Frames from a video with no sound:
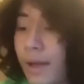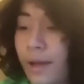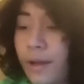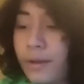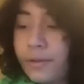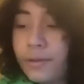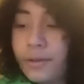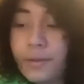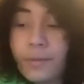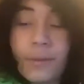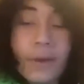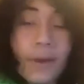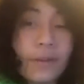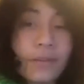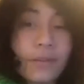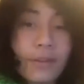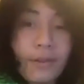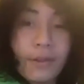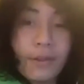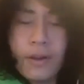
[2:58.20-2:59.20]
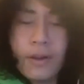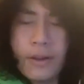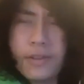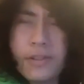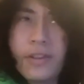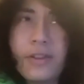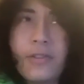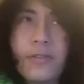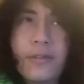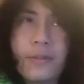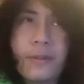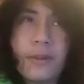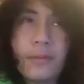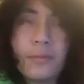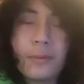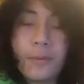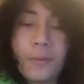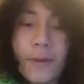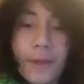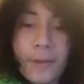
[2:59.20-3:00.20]
Altoids box. Or sorry, from the
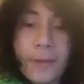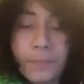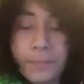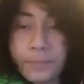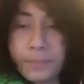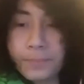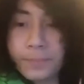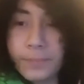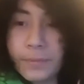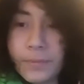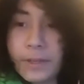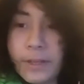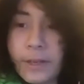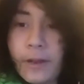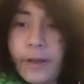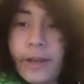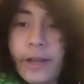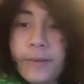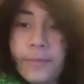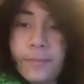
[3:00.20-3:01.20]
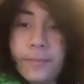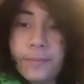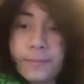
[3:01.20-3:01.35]
Raspberry Pi. All right.